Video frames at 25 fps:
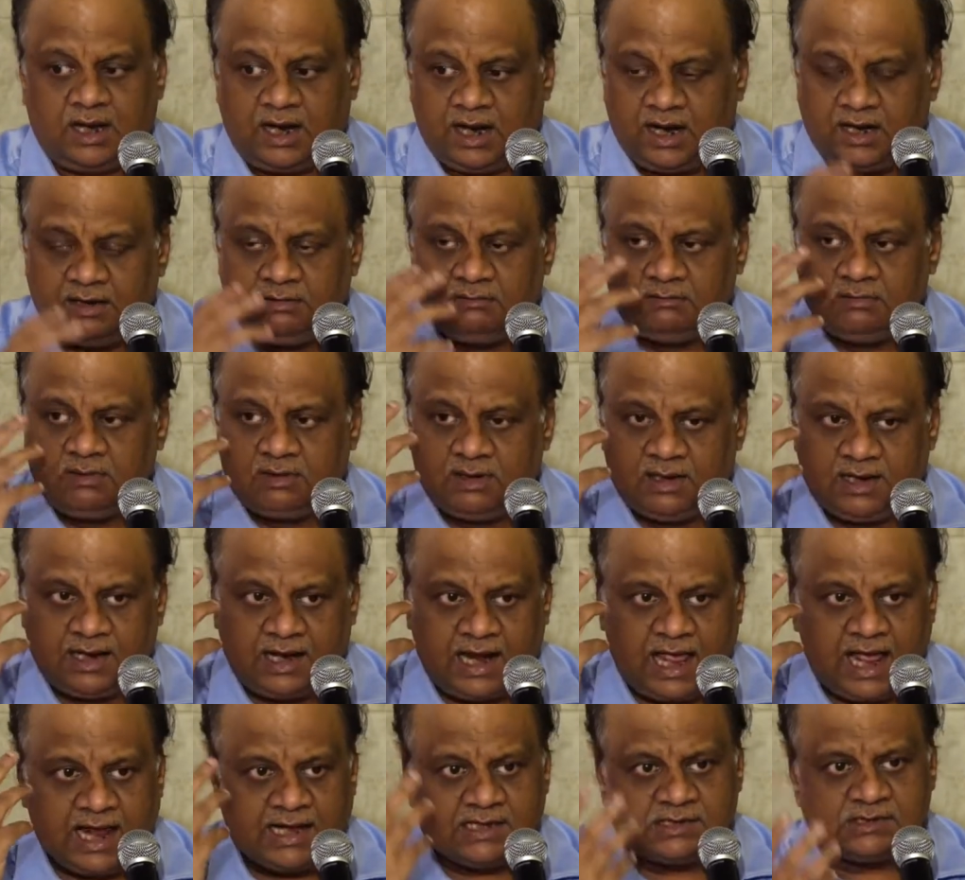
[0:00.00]
And
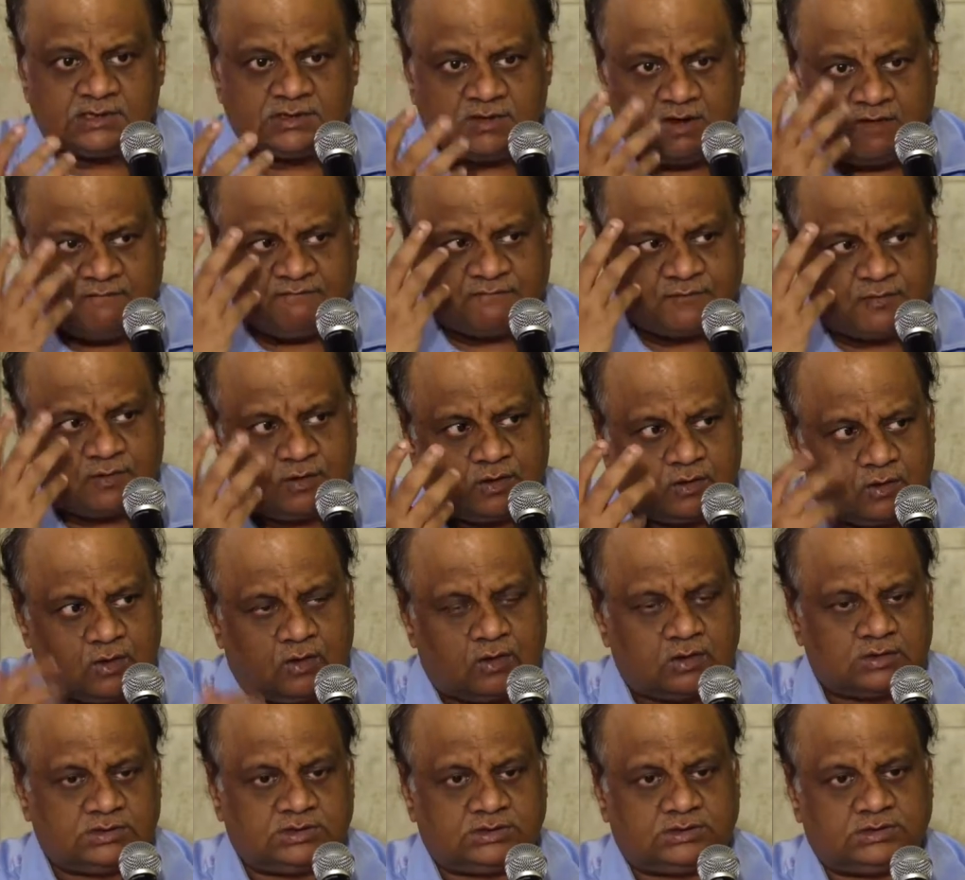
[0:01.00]
lakhs of
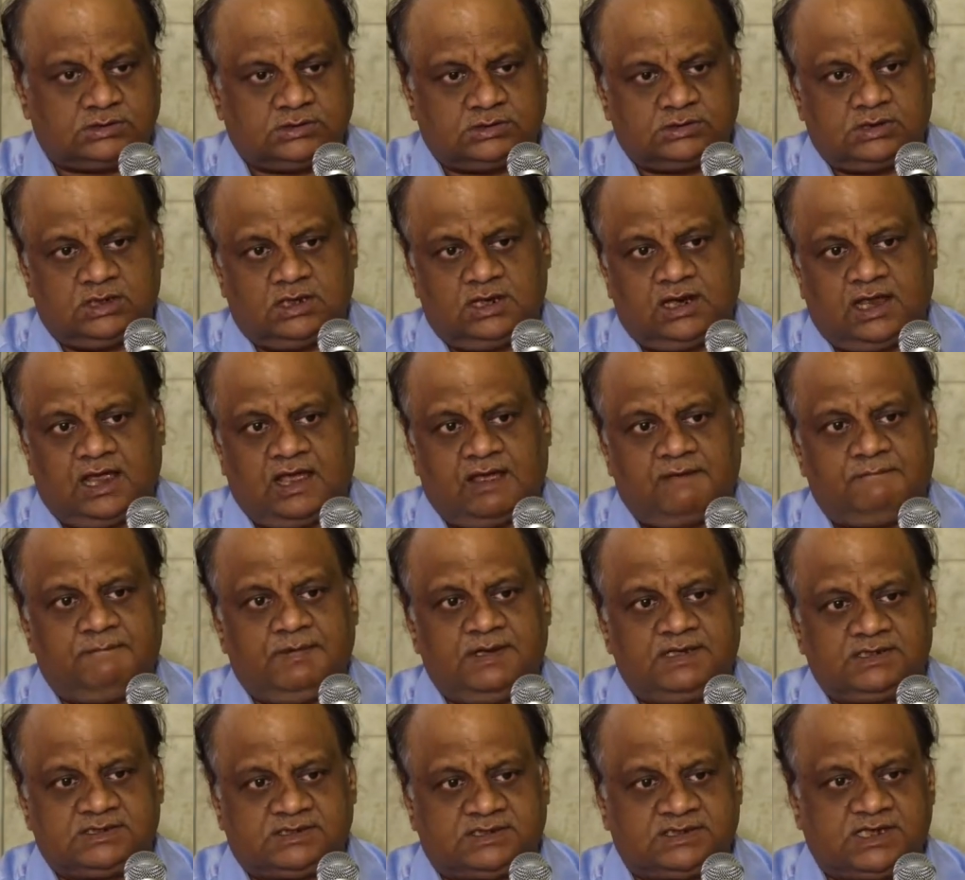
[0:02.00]
crores have
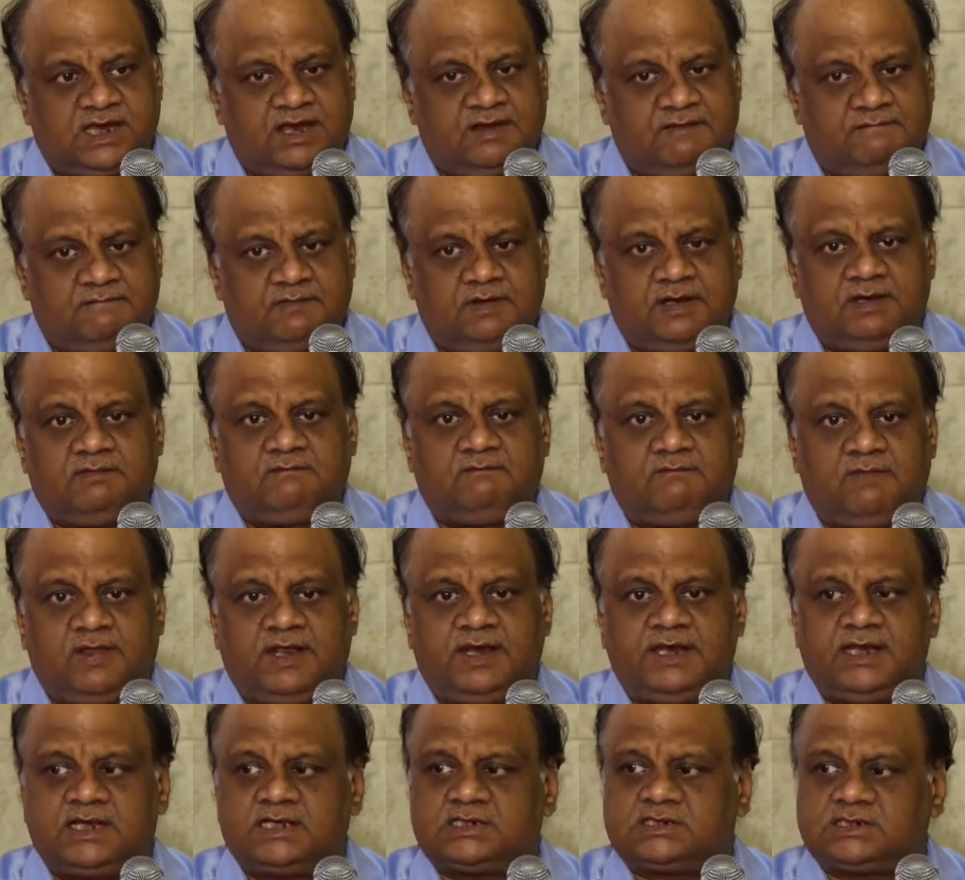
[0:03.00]
been saved in
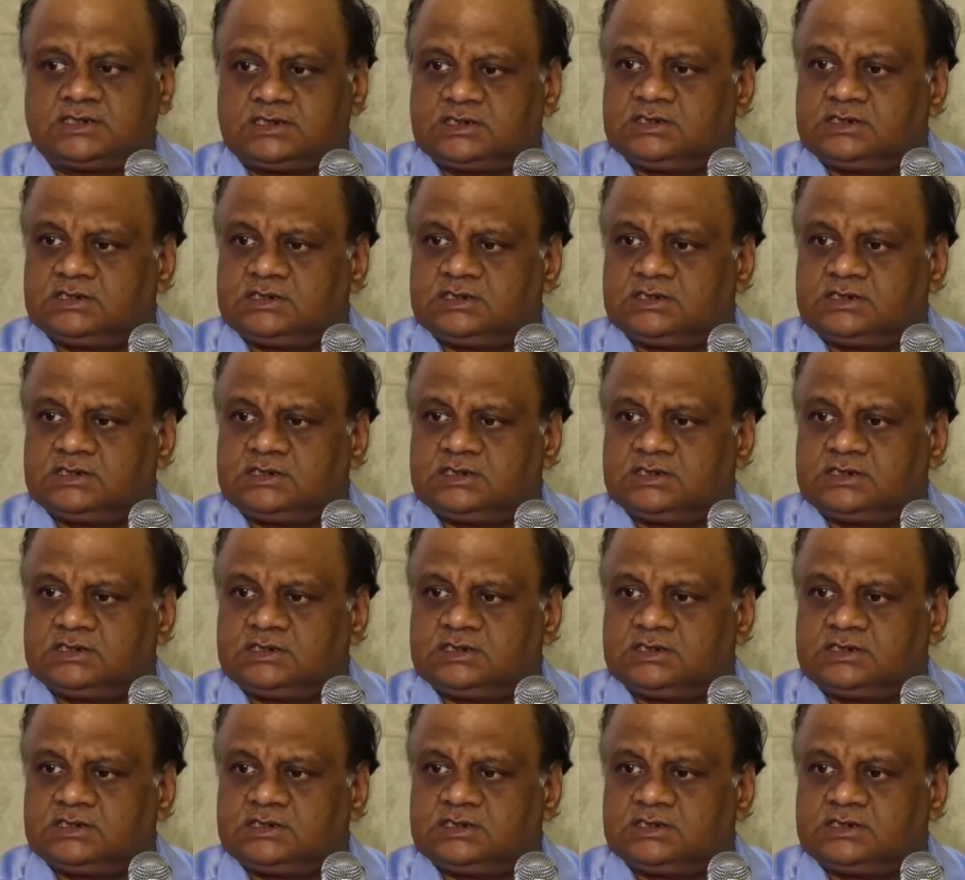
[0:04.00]
various